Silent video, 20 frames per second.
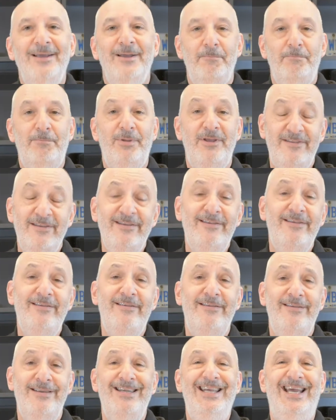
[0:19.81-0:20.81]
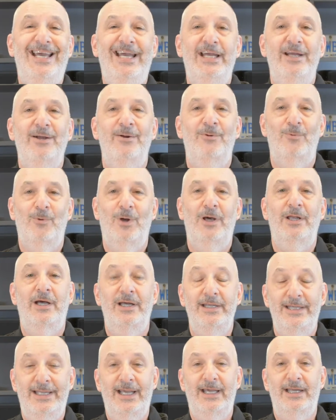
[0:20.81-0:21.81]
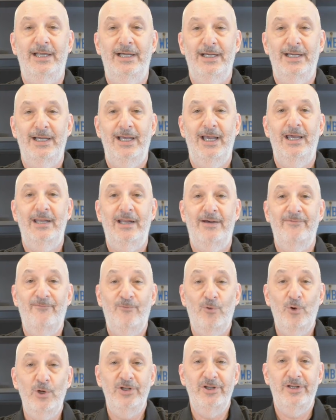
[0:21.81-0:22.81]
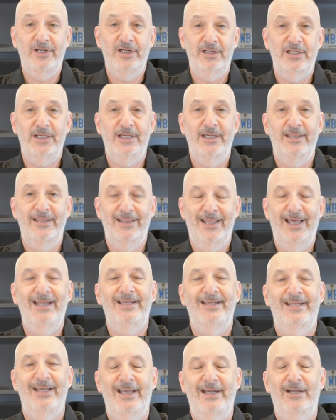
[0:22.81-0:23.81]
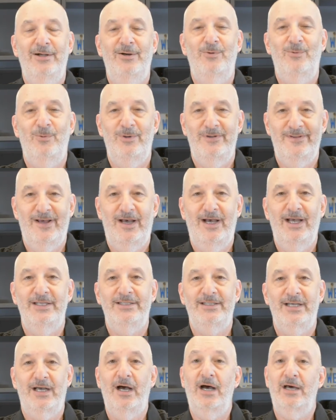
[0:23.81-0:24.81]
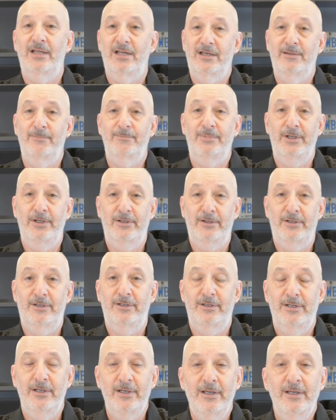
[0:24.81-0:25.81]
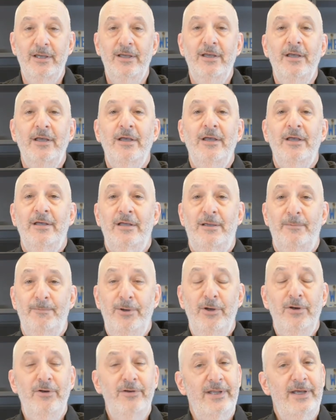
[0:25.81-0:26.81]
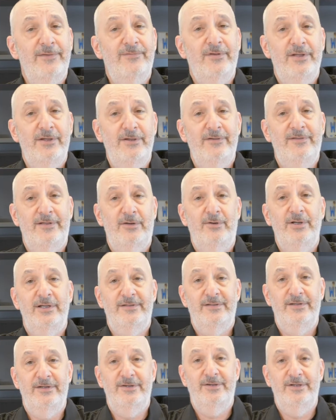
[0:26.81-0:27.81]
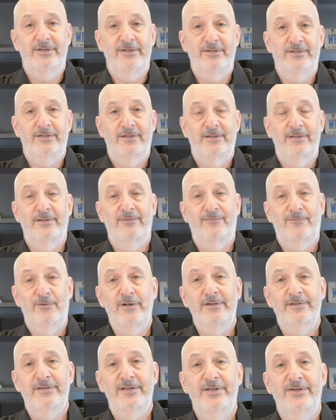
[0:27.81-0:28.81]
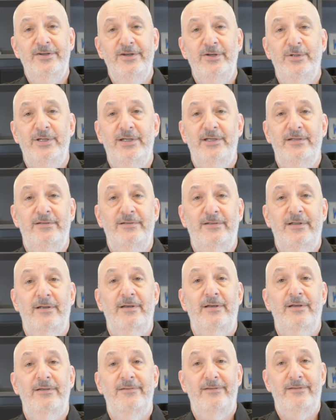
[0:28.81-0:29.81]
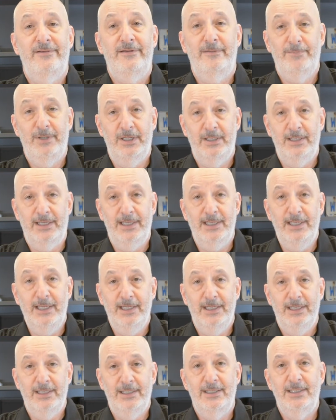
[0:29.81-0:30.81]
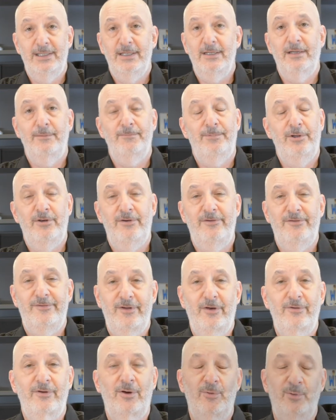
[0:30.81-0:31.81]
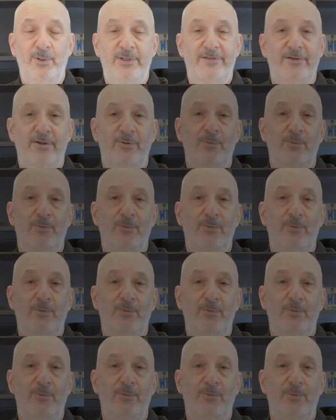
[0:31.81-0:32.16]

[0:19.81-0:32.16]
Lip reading: Businesses today run on data, and unfortunately, that data resides on a computer. Computers have two serious issues. The first issue is stability. Computers don't always do